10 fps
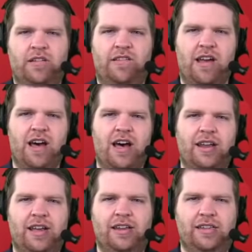
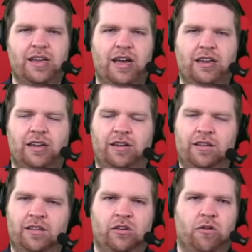John Dutton,
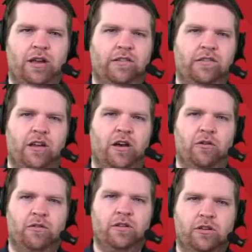great
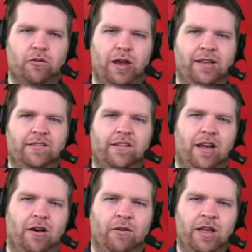show. Great
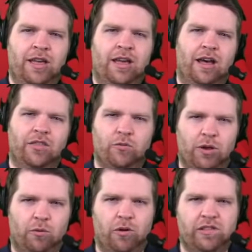show. The
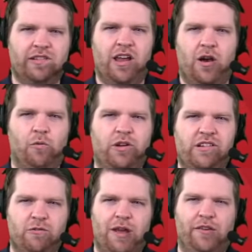real ones know. Would
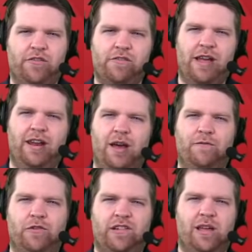you rather trade up
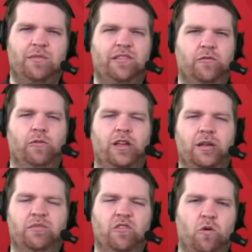for Jameson
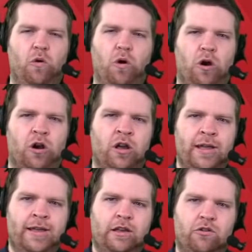Williams or
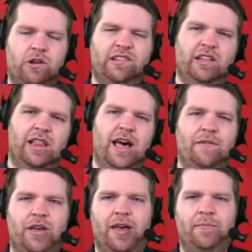Chris
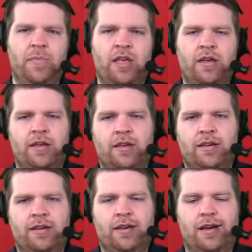Olave?
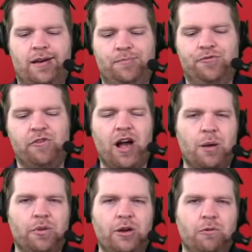
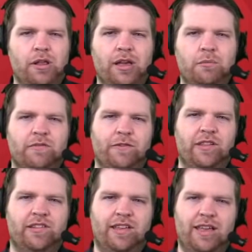Probably Williams for
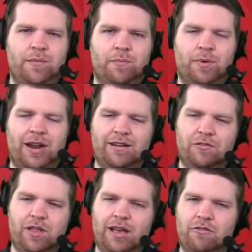this team, but I
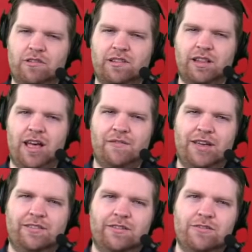do like Chris
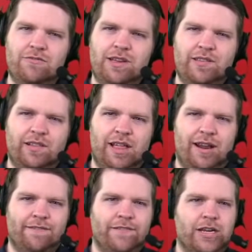Olave too. He's a lot
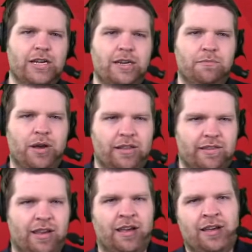of fun,
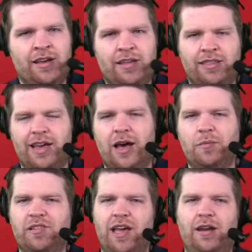but... The
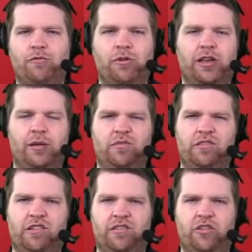upside of Williams
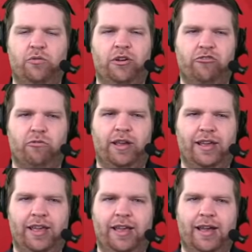is just too
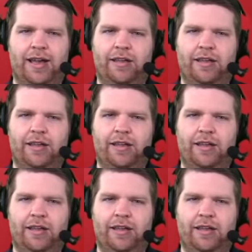intriguing.